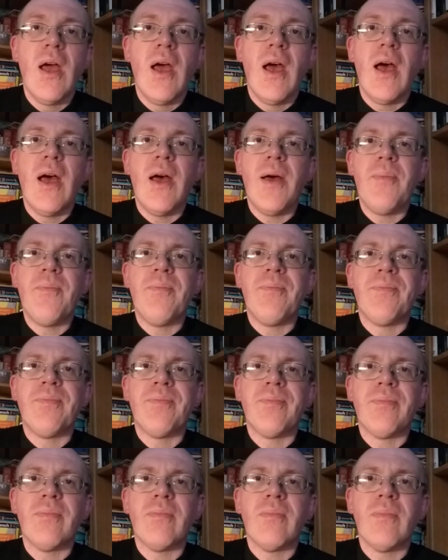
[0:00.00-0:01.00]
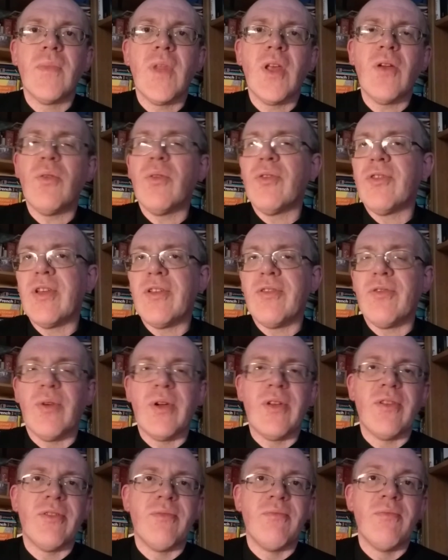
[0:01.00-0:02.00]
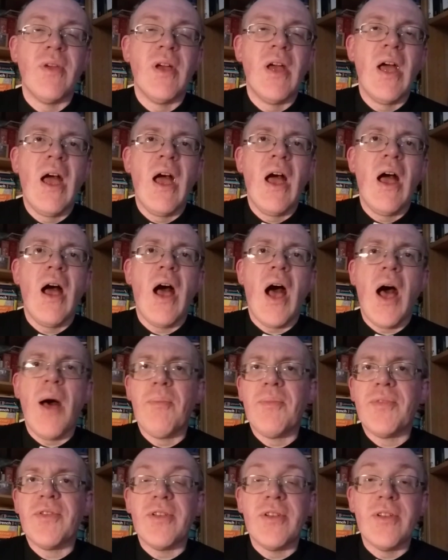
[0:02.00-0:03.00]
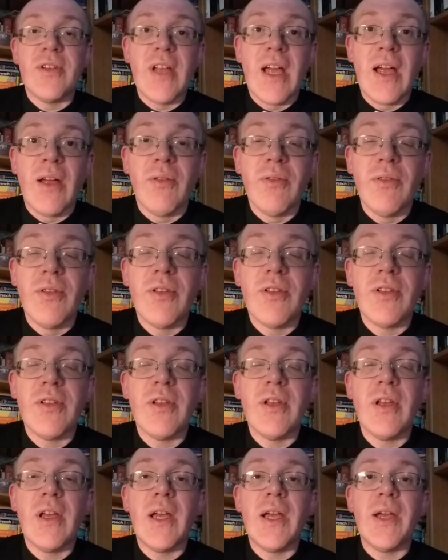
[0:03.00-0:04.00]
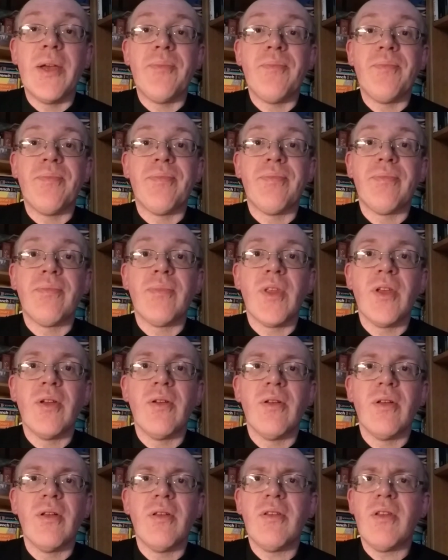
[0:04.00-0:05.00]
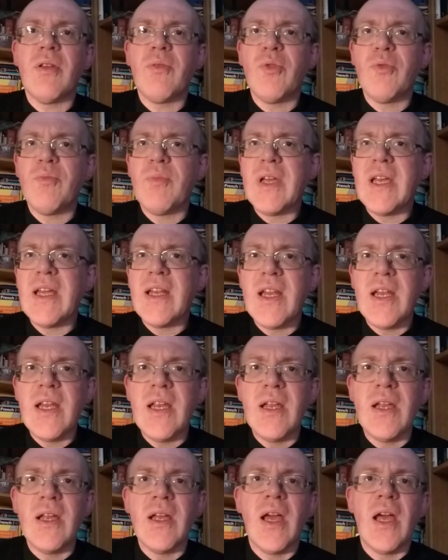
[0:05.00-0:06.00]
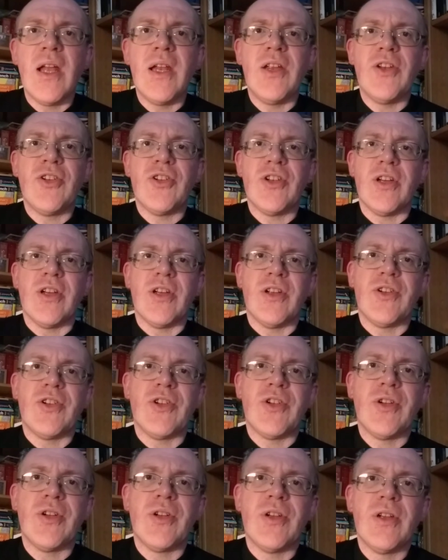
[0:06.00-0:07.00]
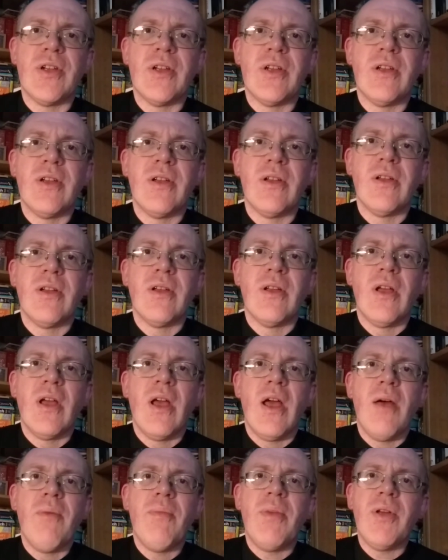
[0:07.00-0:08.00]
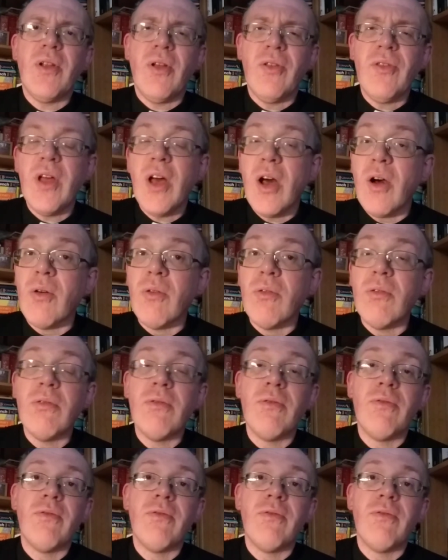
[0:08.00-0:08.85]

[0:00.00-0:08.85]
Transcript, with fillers: Um, of course, there's always some ups and downs, um, as there would be in any any church. But on the whole,